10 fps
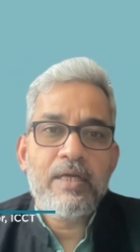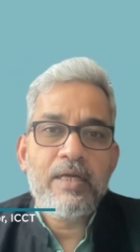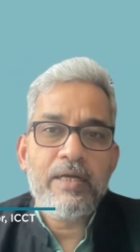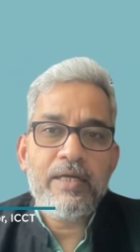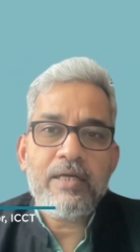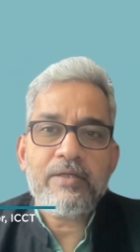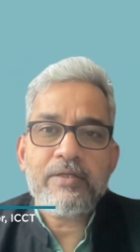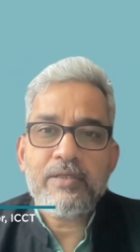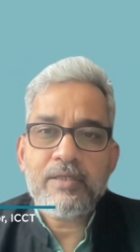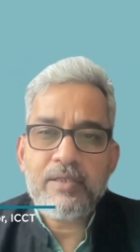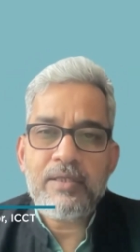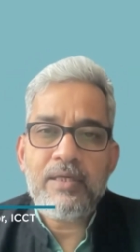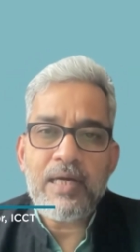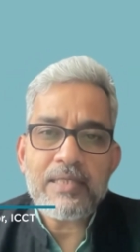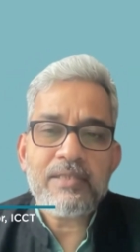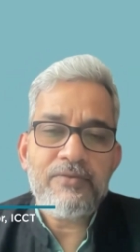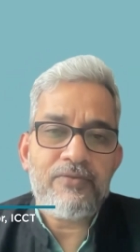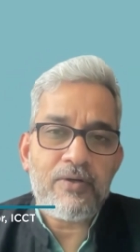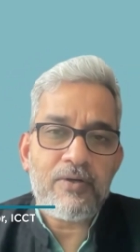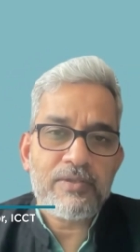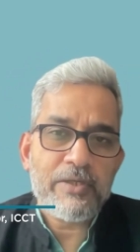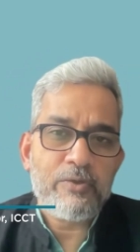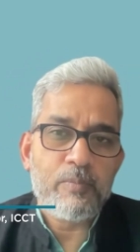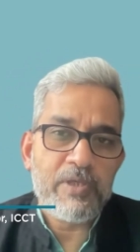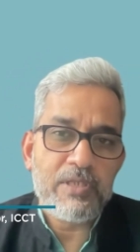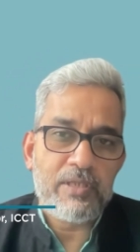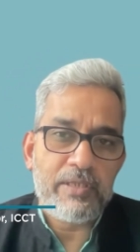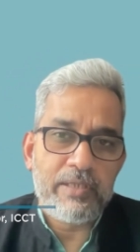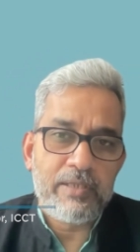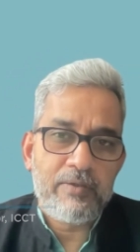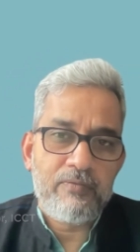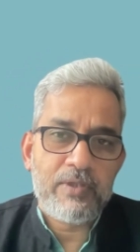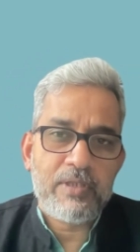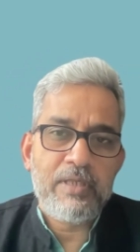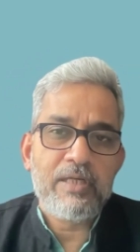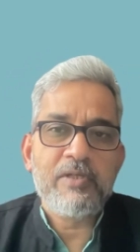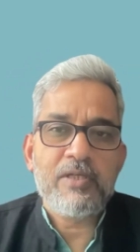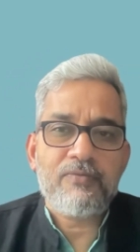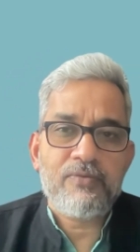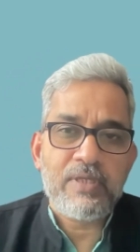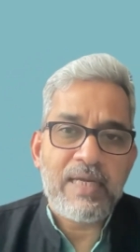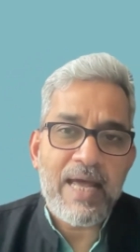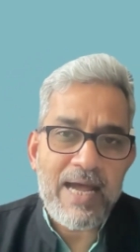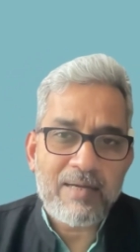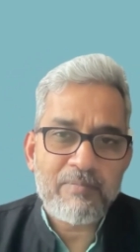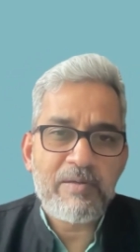India largely follows the European journey with a little bit of lag,